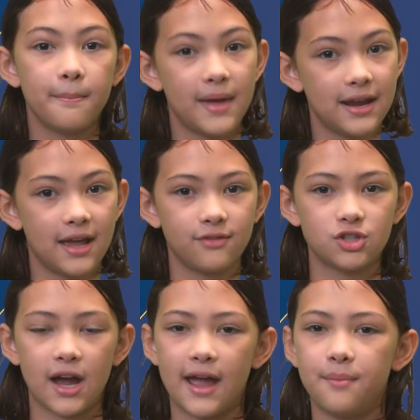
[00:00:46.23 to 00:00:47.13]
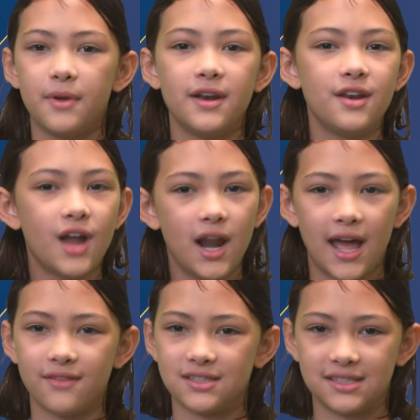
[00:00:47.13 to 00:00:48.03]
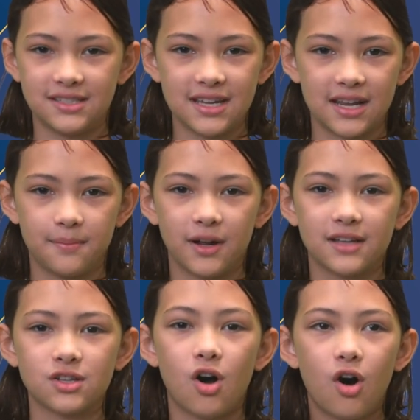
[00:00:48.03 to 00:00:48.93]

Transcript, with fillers: Many have tried, but none have succeeded because